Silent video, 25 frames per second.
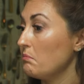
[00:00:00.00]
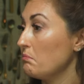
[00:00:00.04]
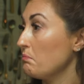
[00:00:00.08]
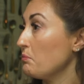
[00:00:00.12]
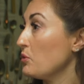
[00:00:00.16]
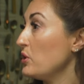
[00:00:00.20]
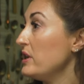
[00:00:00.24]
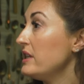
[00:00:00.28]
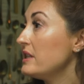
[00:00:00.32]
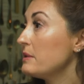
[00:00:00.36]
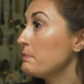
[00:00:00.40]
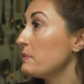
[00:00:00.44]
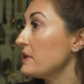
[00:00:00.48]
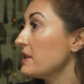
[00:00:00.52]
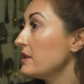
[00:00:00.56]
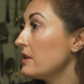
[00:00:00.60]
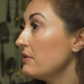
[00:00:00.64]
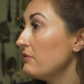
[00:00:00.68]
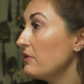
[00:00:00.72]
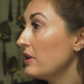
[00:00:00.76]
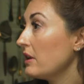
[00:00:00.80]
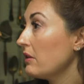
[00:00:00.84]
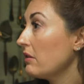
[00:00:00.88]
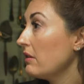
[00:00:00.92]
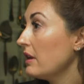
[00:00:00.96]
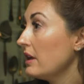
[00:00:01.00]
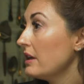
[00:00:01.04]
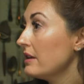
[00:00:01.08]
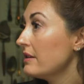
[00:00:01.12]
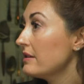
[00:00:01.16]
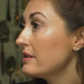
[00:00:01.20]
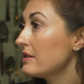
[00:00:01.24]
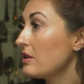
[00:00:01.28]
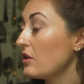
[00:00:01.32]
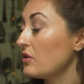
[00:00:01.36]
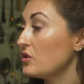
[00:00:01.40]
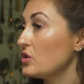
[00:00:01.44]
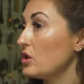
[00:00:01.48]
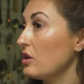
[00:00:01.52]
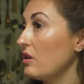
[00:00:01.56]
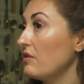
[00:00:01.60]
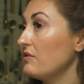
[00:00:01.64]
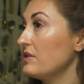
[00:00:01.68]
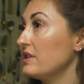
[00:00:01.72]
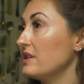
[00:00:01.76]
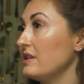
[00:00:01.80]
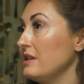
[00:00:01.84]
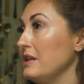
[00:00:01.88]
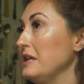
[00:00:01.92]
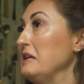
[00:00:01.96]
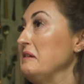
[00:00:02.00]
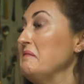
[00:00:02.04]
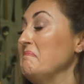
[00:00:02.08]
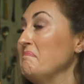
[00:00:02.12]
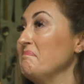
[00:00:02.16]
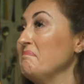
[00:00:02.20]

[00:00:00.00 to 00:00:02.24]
breed-specific things, so obviously,